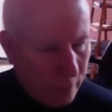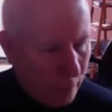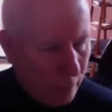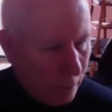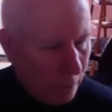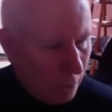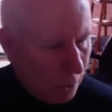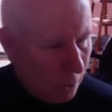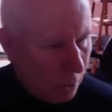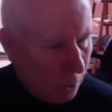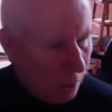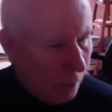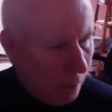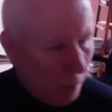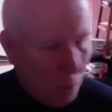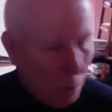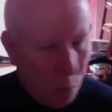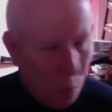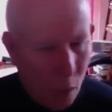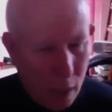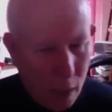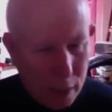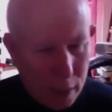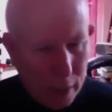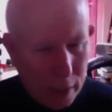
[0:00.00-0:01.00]
You can be
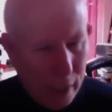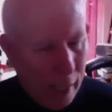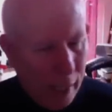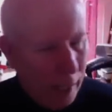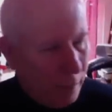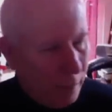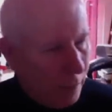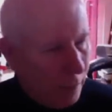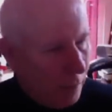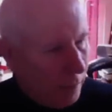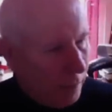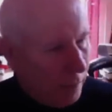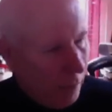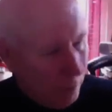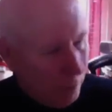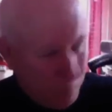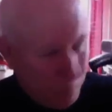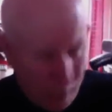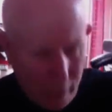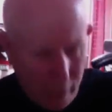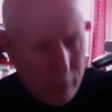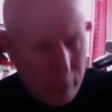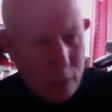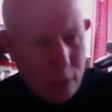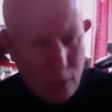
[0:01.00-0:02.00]
walking out and they'll,
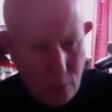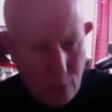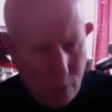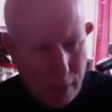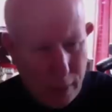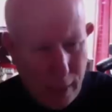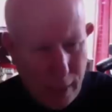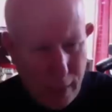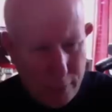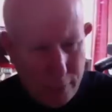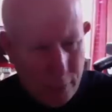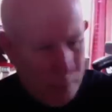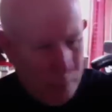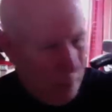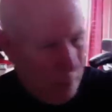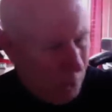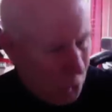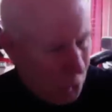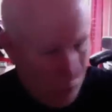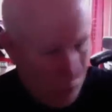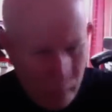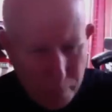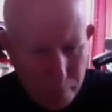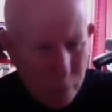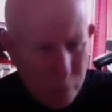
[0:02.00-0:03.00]
take you to a cave. The, the
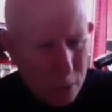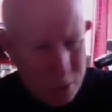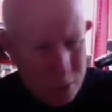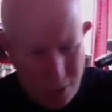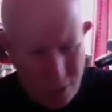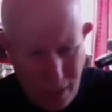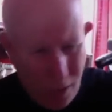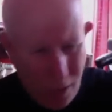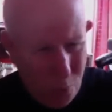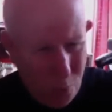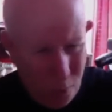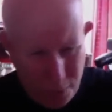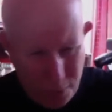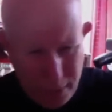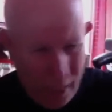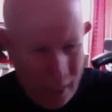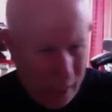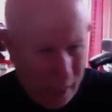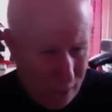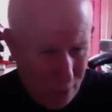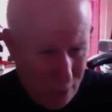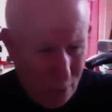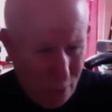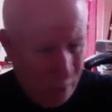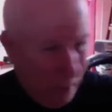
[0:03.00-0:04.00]
shepherds there will take
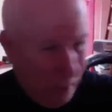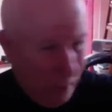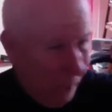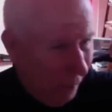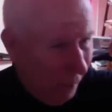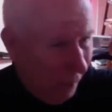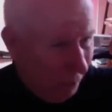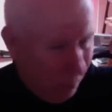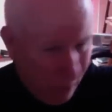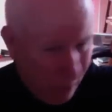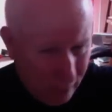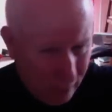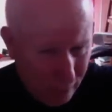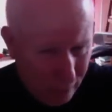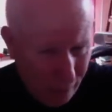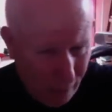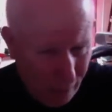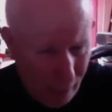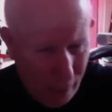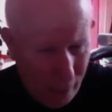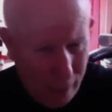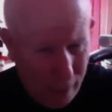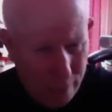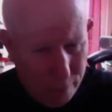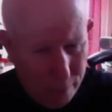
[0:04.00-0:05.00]
you to, a cave. look at the
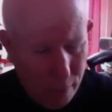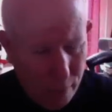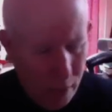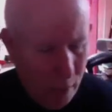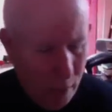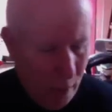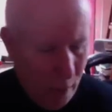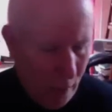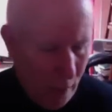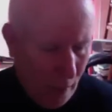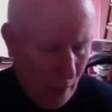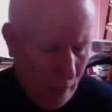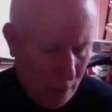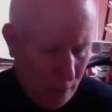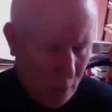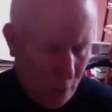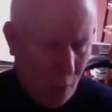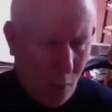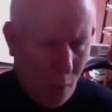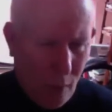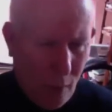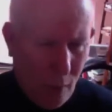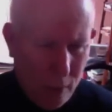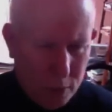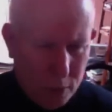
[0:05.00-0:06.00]
cave. And you go
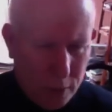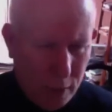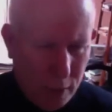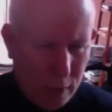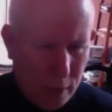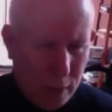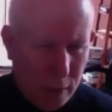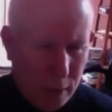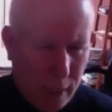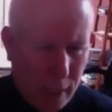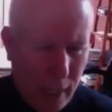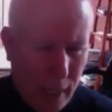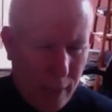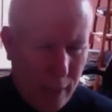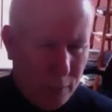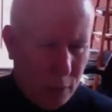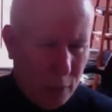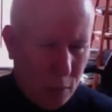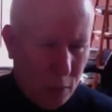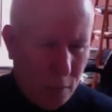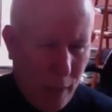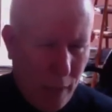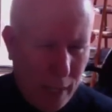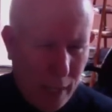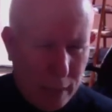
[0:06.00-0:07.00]
outside the cave and you
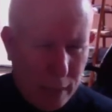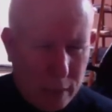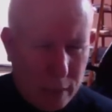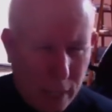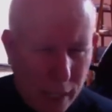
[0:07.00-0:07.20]
meditate.